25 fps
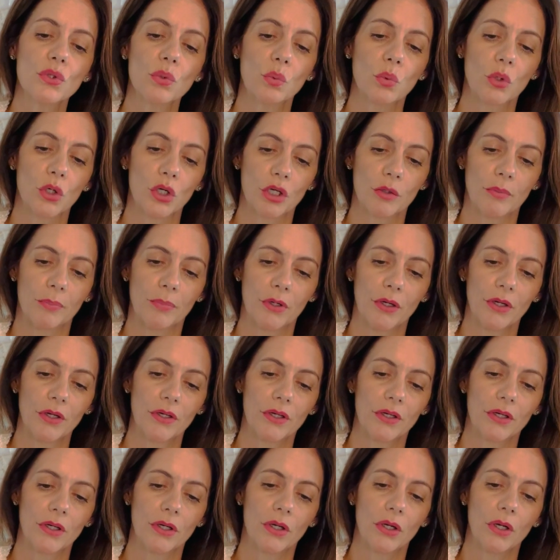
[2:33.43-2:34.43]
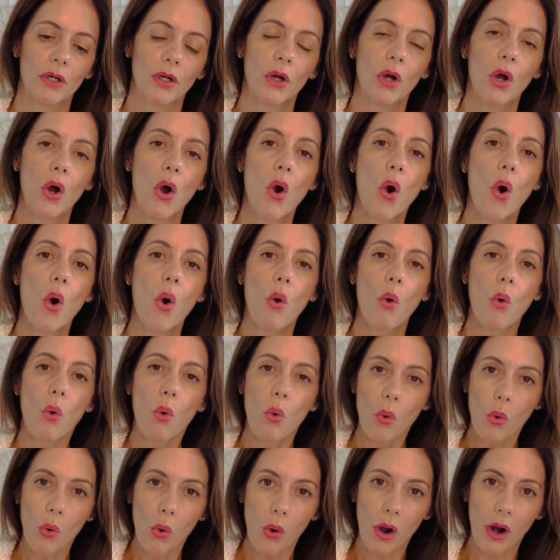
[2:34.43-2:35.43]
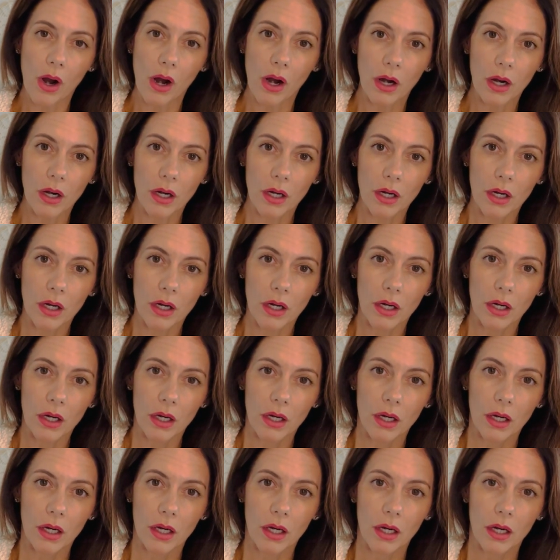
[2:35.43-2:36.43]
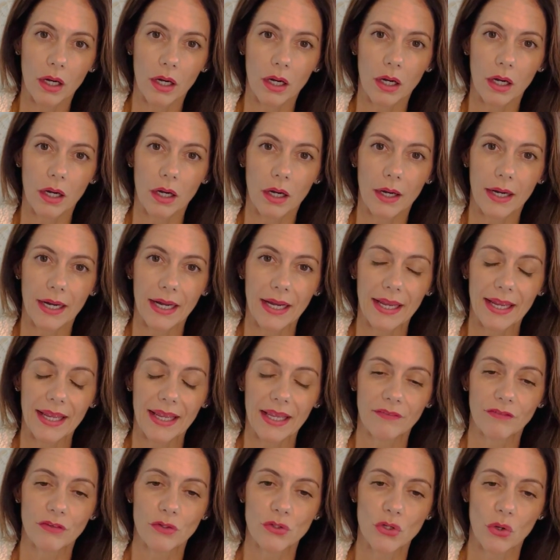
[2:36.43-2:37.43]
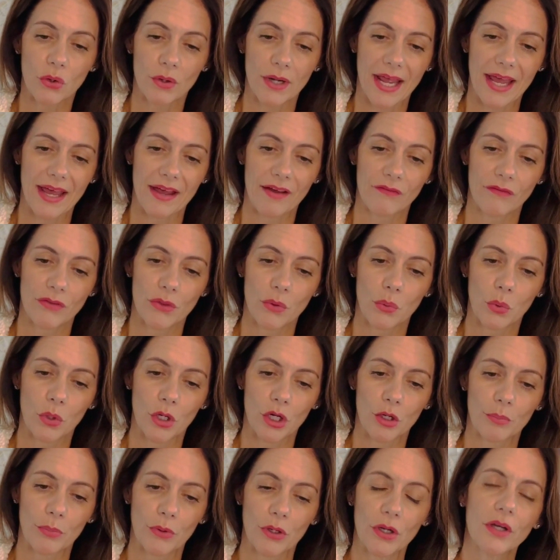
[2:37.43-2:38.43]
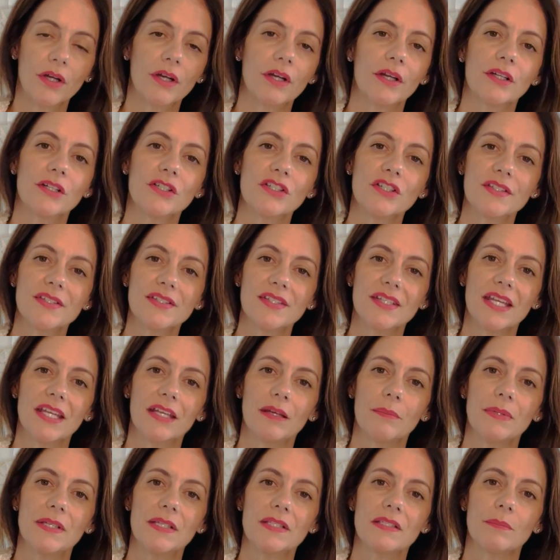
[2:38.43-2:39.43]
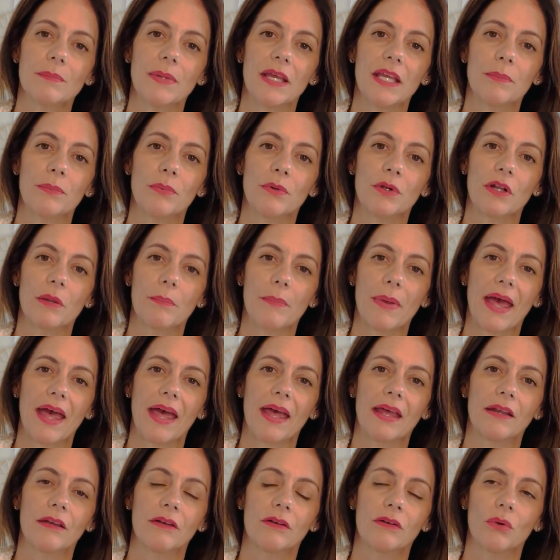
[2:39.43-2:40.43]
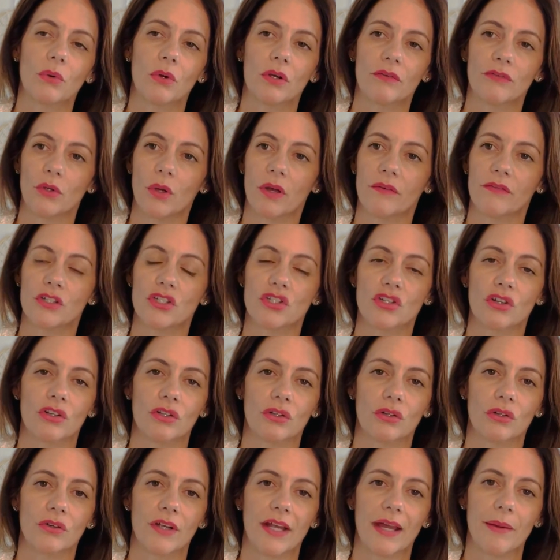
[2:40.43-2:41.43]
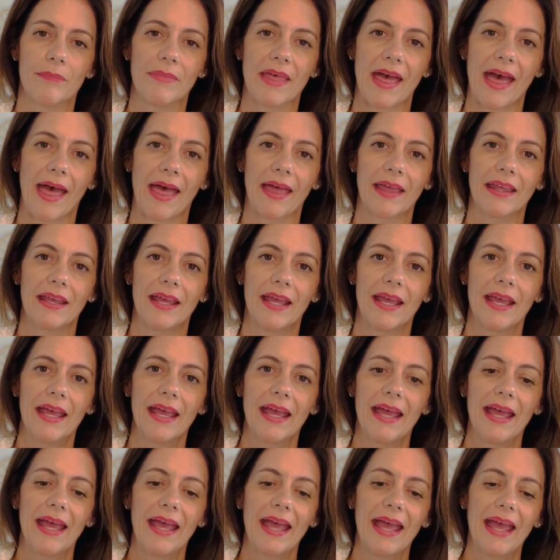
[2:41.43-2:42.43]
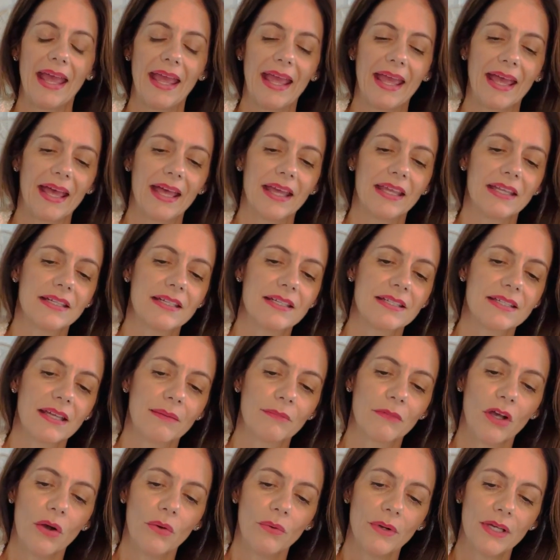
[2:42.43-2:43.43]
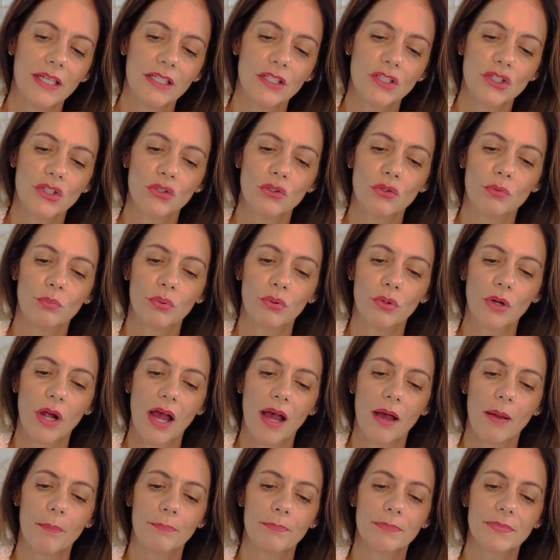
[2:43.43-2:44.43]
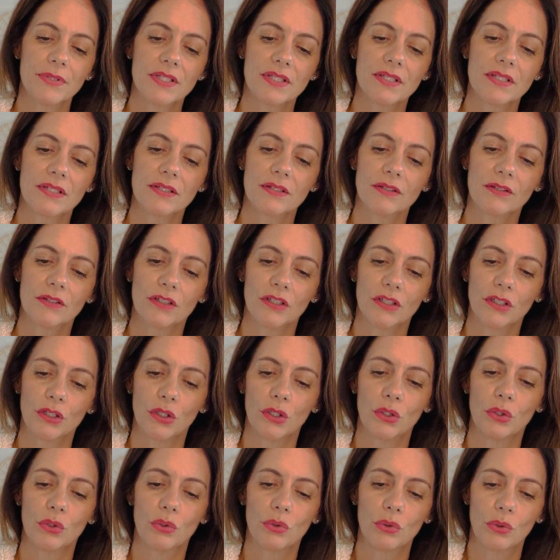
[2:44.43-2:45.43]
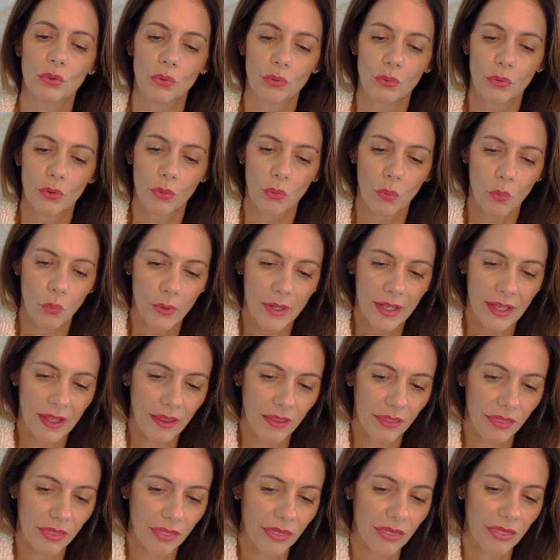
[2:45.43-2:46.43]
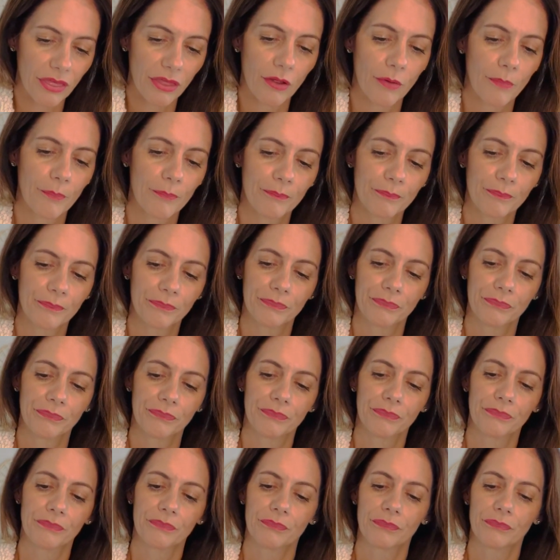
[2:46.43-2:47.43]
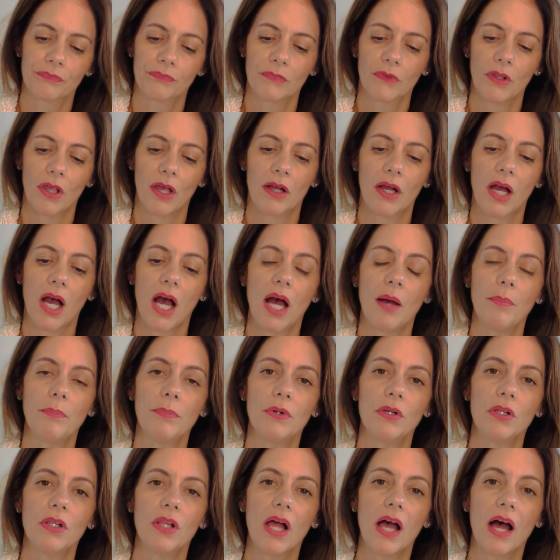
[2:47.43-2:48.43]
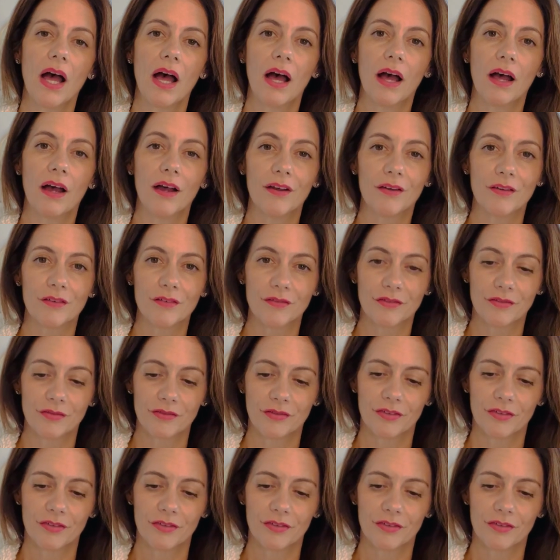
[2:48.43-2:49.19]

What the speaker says: workbook, or if you don't have the workbook, just take a piece of paper and a pen, or if you have a journal, grab that. And I'm going to prompt you with a couple of